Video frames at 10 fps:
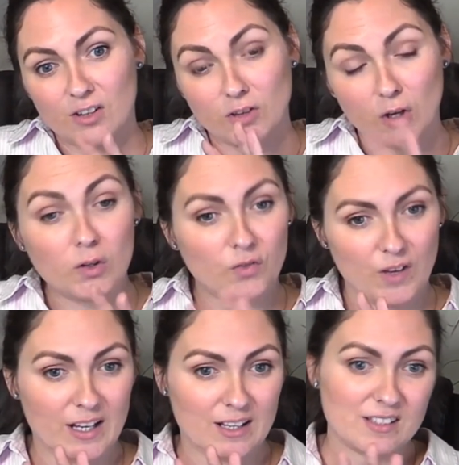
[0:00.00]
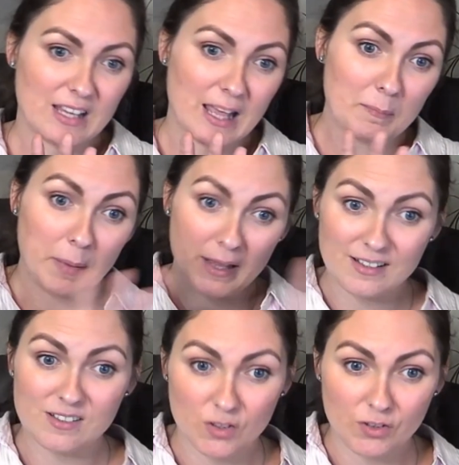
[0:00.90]
those feelings to get
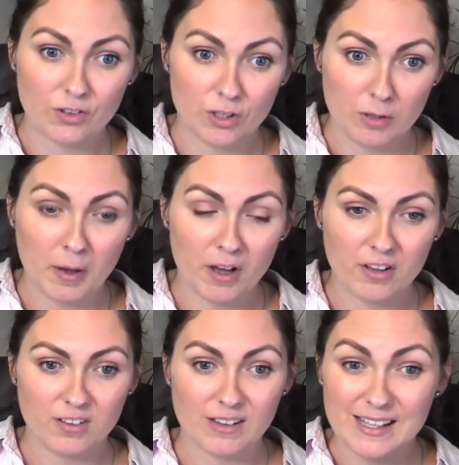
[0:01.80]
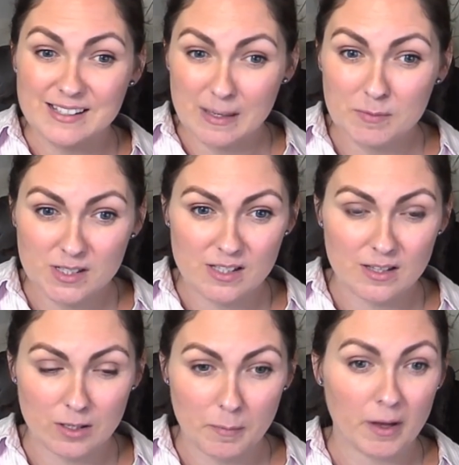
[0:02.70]
pinned on the new partner, and the acceptance of
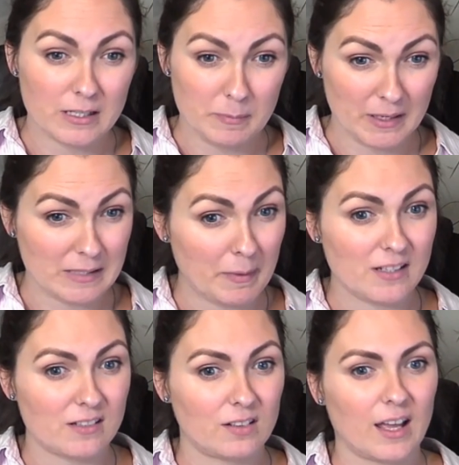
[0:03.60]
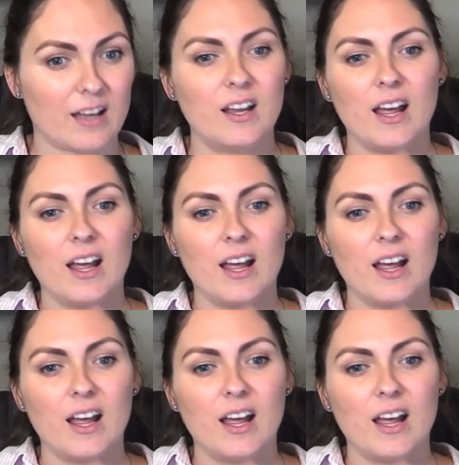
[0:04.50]
the new partner being dependent on that.